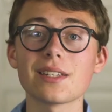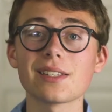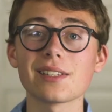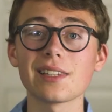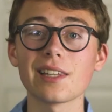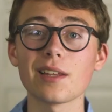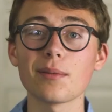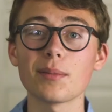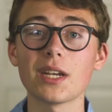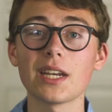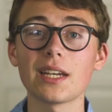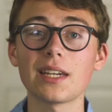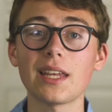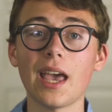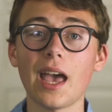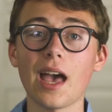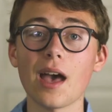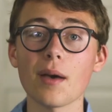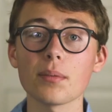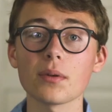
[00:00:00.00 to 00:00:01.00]
its limited
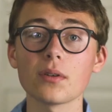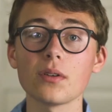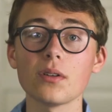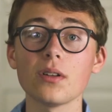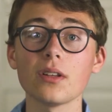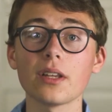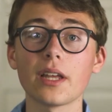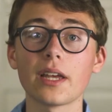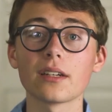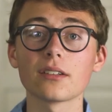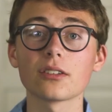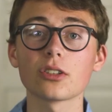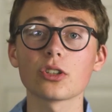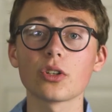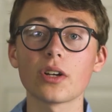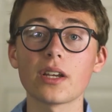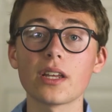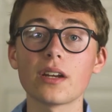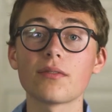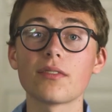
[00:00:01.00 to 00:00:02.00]
capital and
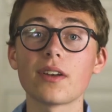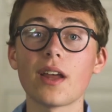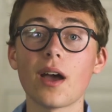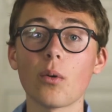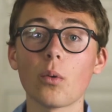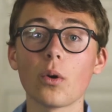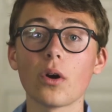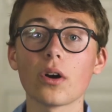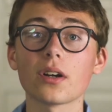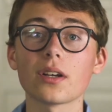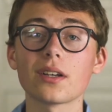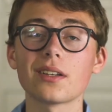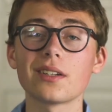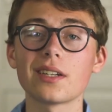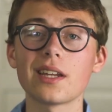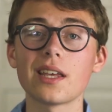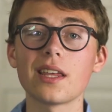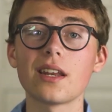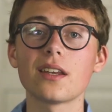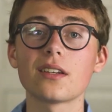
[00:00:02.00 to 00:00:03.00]
creative network
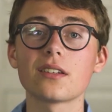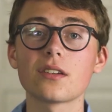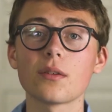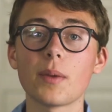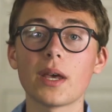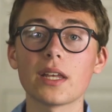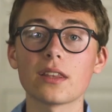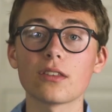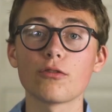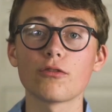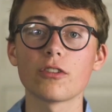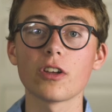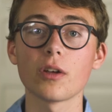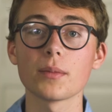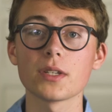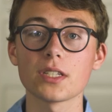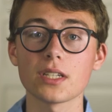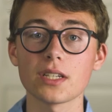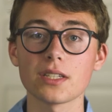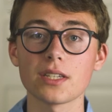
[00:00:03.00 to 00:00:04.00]
needed to make the
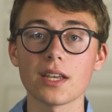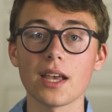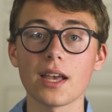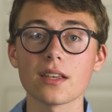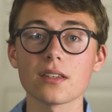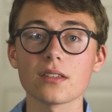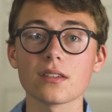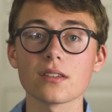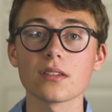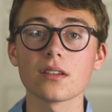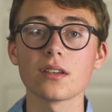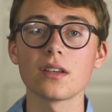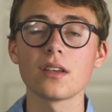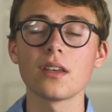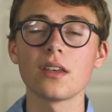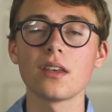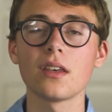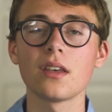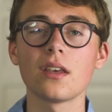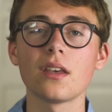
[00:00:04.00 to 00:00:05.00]
film a success.
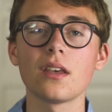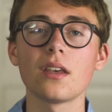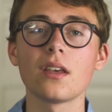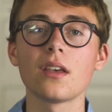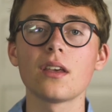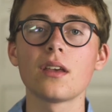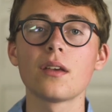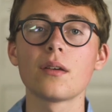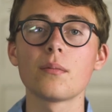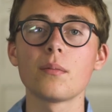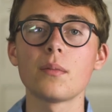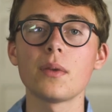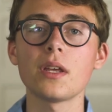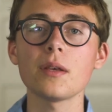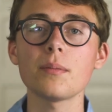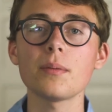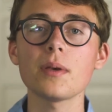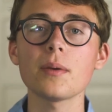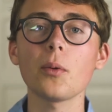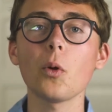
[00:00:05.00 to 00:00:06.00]

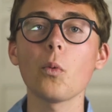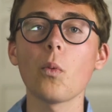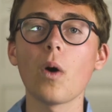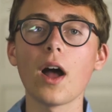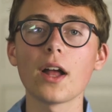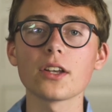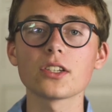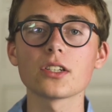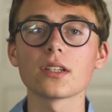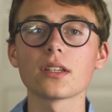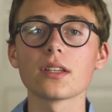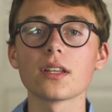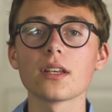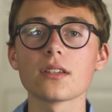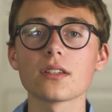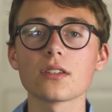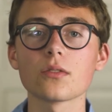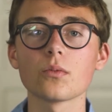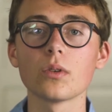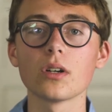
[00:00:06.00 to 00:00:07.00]
Many people watching
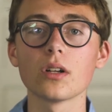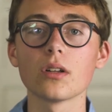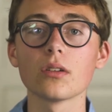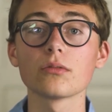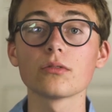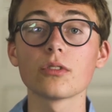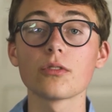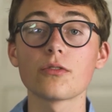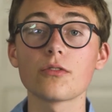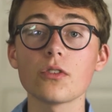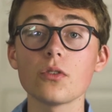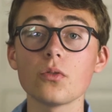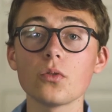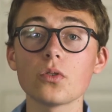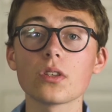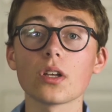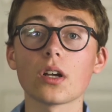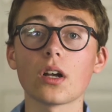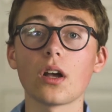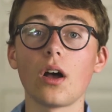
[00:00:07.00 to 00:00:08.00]
this will
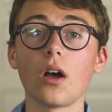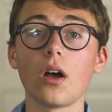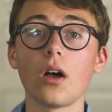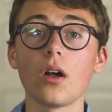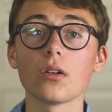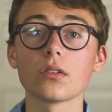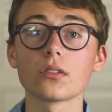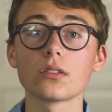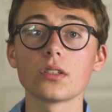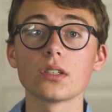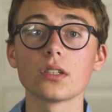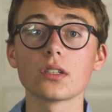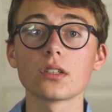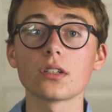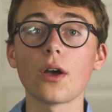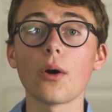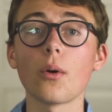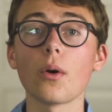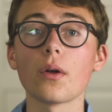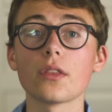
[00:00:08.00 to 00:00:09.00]
refuse the call to
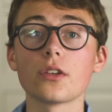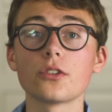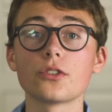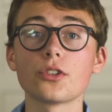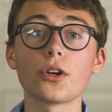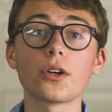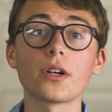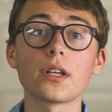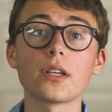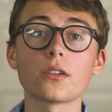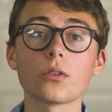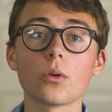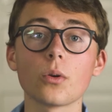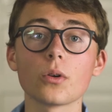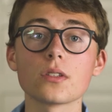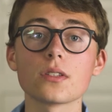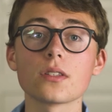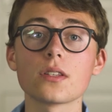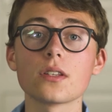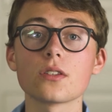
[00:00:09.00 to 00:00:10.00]
go on the journey
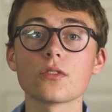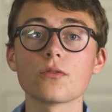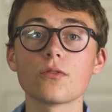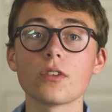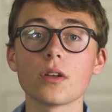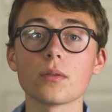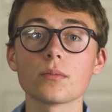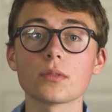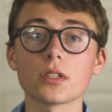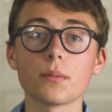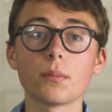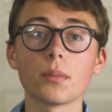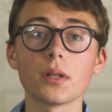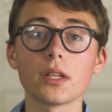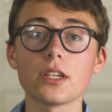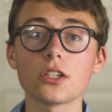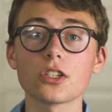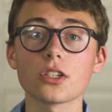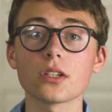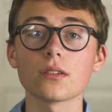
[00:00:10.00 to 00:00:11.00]
towards this film's
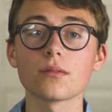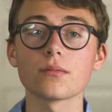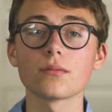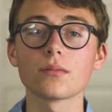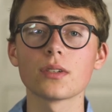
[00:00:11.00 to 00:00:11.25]
completion.